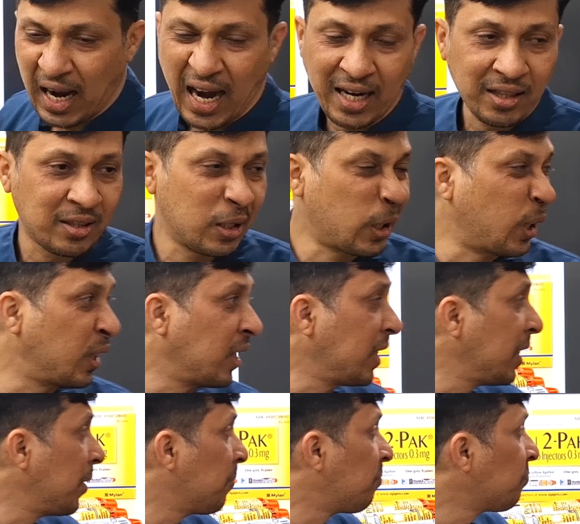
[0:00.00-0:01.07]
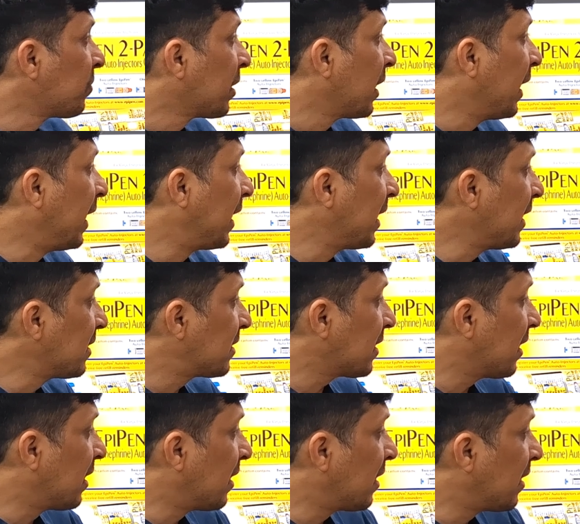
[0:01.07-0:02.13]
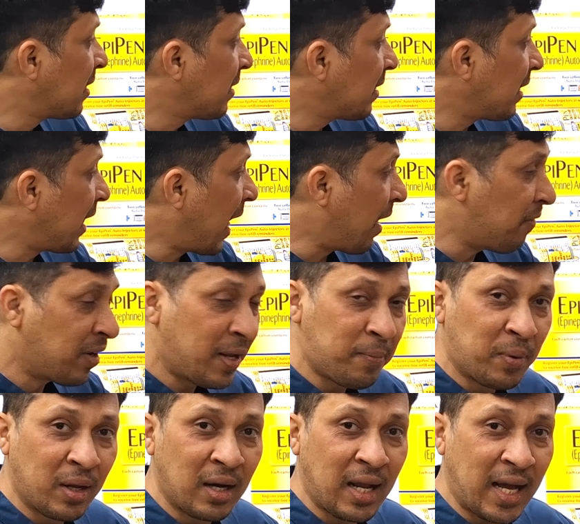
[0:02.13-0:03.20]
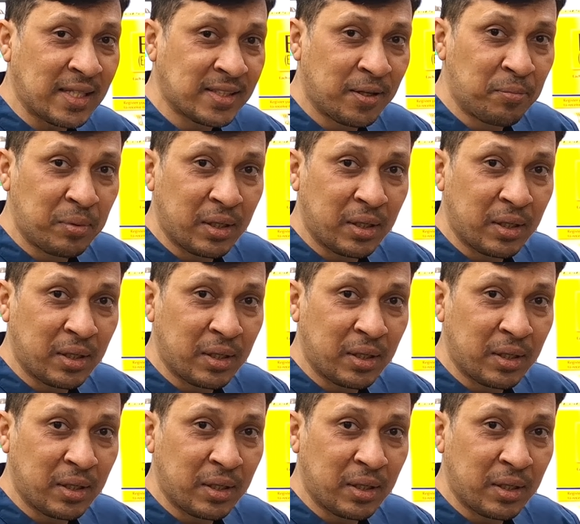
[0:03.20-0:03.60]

And thirdly, it is available as